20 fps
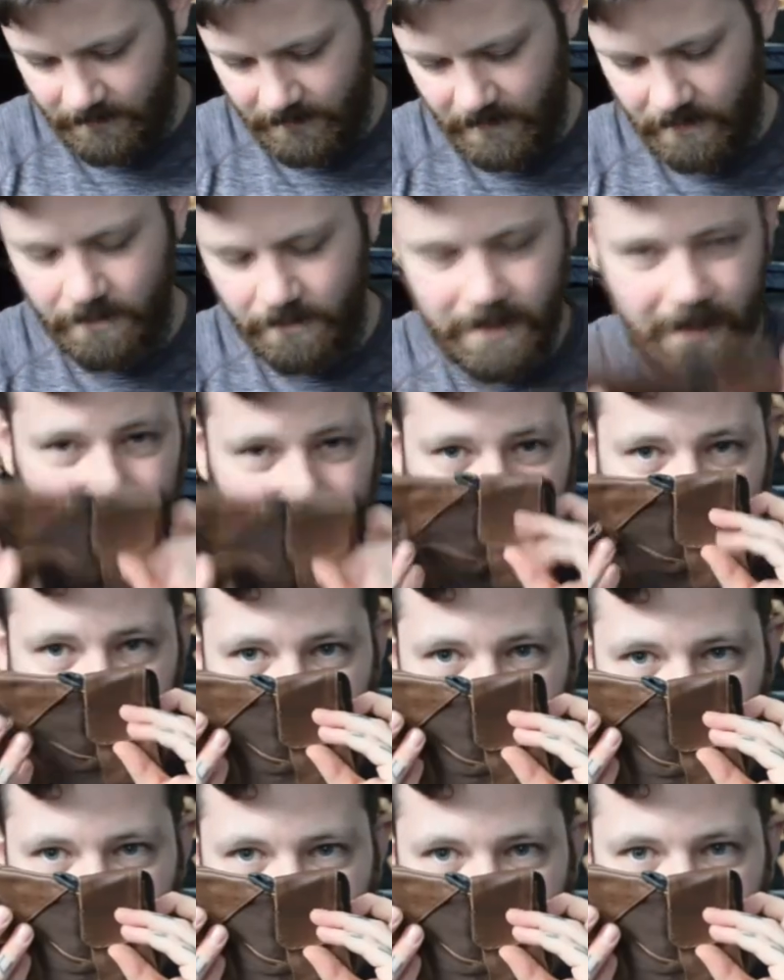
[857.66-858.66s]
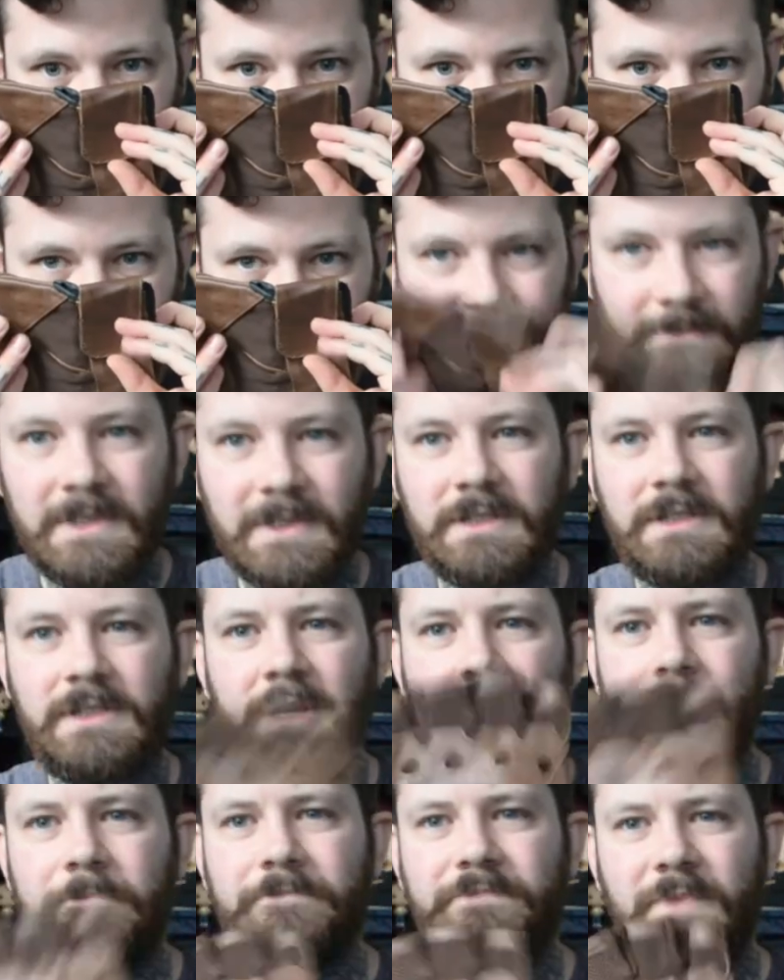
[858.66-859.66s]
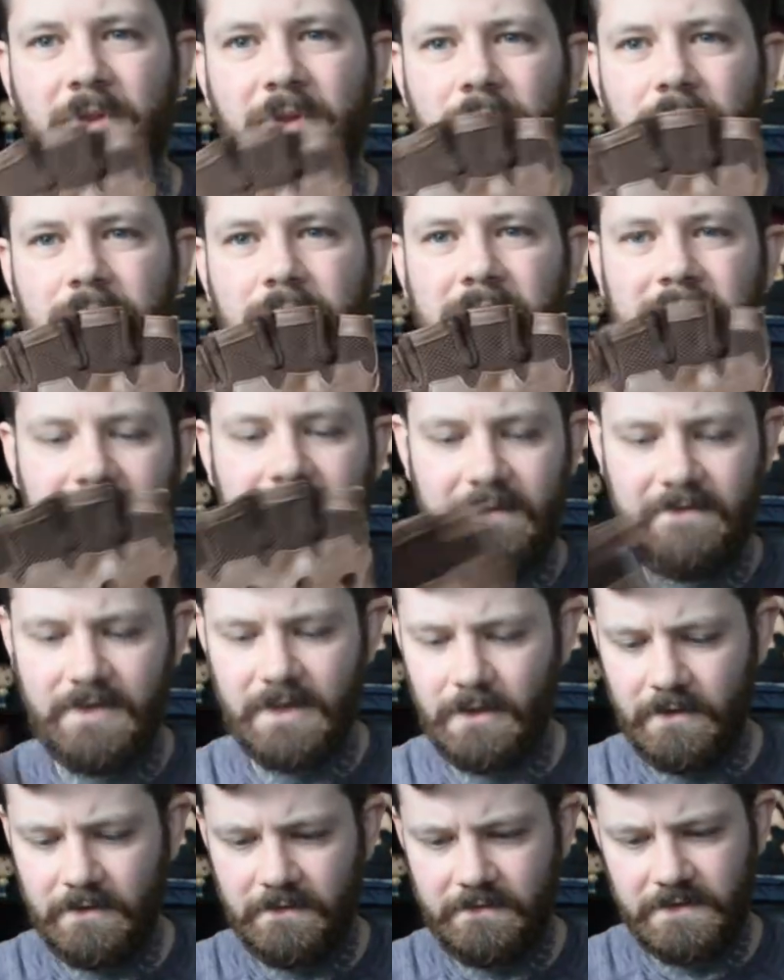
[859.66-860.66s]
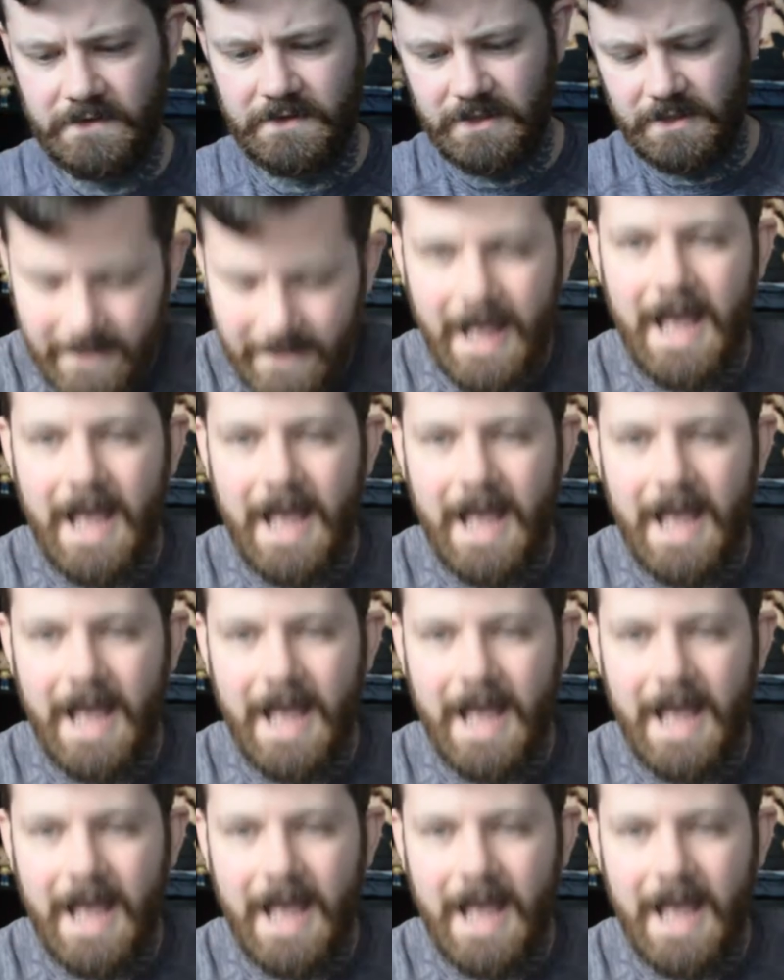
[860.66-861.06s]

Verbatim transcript: Okay, so real leather gloves.